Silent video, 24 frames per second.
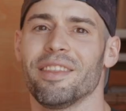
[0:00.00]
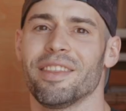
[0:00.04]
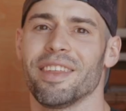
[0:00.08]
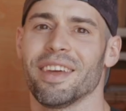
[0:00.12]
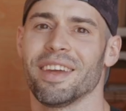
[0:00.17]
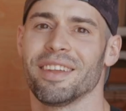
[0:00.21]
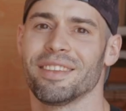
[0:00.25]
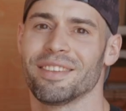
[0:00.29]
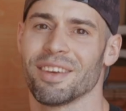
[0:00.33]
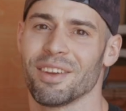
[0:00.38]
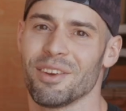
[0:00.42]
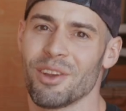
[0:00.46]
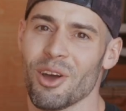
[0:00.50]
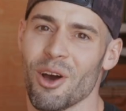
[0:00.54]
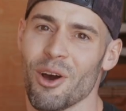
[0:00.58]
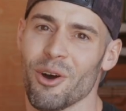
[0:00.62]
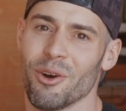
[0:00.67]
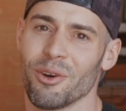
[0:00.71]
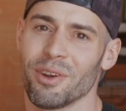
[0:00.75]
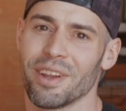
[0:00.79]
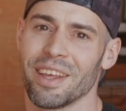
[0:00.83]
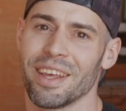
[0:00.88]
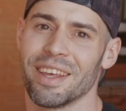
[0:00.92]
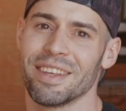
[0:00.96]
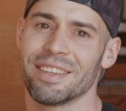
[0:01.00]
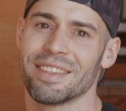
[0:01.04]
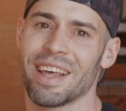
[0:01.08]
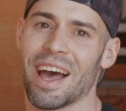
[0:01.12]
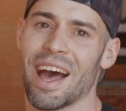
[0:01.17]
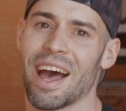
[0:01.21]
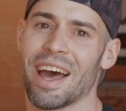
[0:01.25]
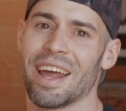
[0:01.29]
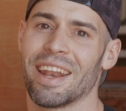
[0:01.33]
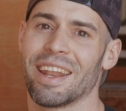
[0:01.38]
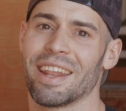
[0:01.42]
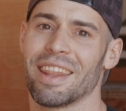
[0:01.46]
thing to note is
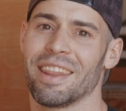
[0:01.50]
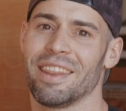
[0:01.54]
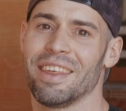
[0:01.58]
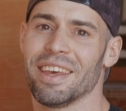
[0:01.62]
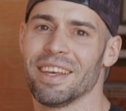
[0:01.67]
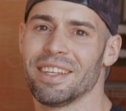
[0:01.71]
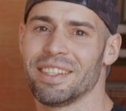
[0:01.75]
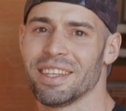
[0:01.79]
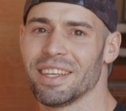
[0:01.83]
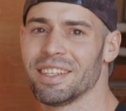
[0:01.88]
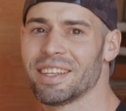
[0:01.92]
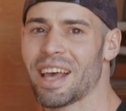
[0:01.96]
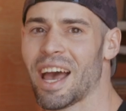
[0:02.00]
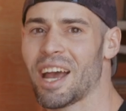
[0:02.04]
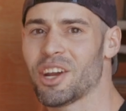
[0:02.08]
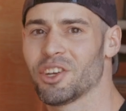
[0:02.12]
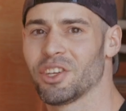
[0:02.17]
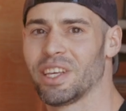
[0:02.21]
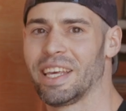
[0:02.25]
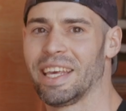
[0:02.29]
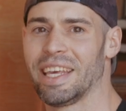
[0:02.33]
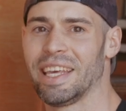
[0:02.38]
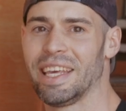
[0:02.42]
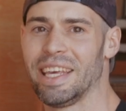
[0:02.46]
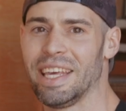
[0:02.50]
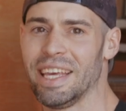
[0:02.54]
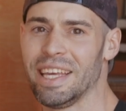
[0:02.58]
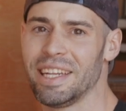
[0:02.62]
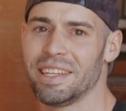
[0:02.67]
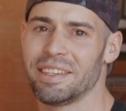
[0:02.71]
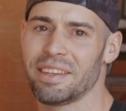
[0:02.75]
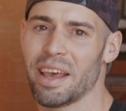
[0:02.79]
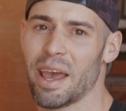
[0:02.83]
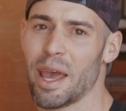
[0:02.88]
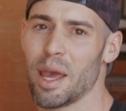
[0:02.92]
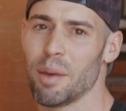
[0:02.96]
that this is actually
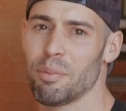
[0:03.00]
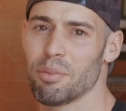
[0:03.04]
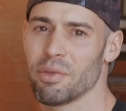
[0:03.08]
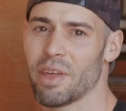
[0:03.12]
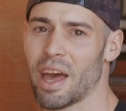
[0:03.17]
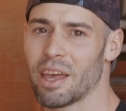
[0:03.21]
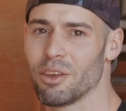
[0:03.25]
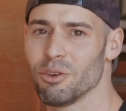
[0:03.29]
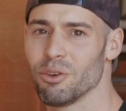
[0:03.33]
heat tape that